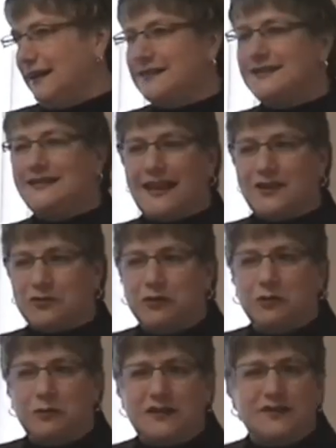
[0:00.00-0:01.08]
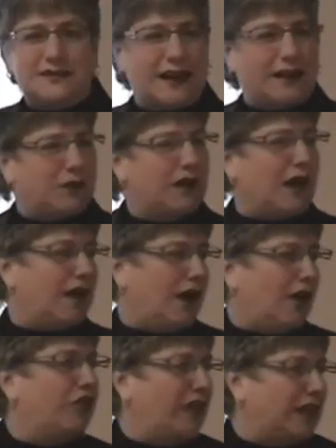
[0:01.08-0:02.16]
And isn't that true? We just mm -hmm. kind of, mm-hmm. well, I'll,
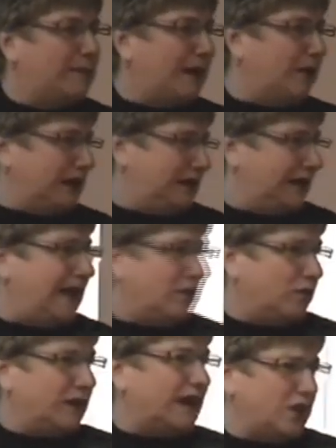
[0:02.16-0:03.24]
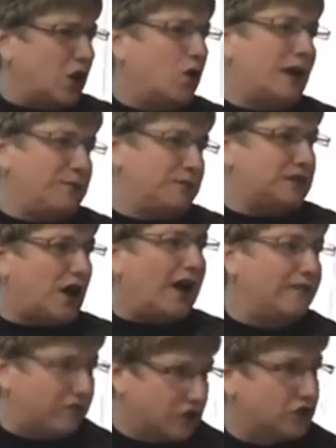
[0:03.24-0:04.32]
I'll, think about it later when I know I'm
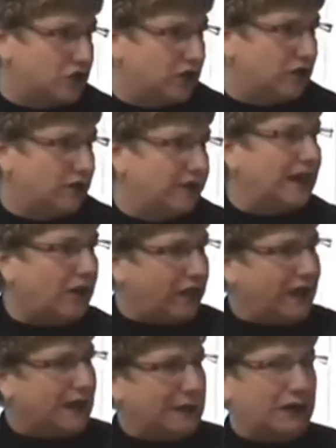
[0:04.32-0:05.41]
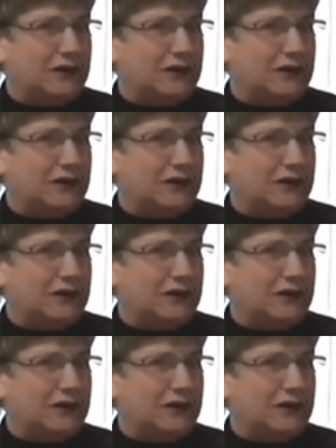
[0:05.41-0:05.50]
dying for sure, and I'll think